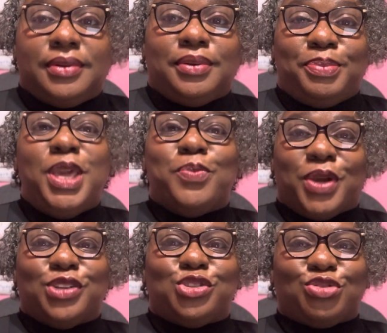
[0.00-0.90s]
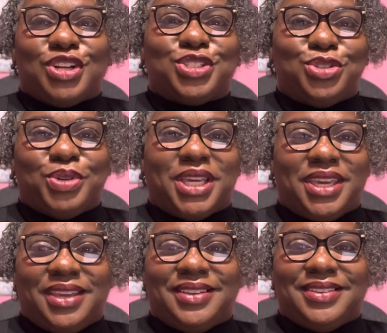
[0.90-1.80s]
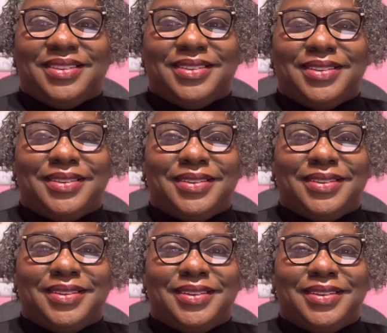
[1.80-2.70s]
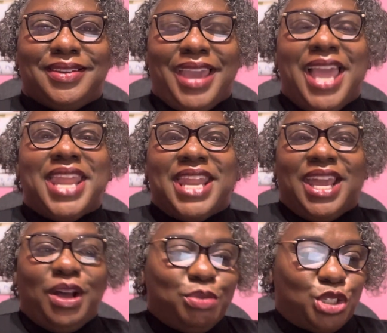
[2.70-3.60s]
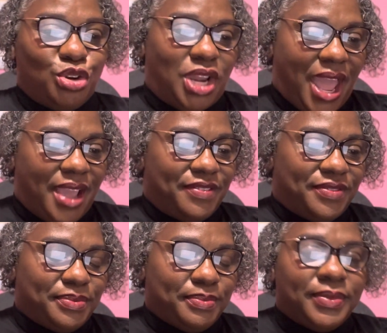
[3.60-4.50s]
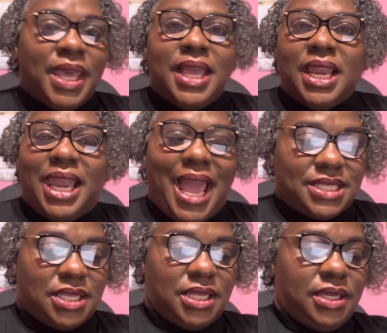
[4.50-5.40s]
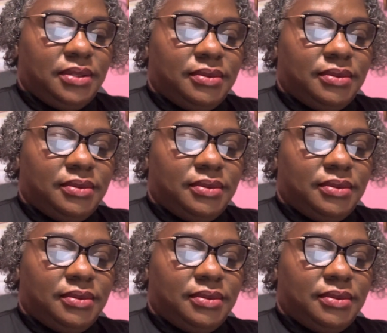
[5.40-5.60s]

people can trust you again. And that helps your life. Lastly,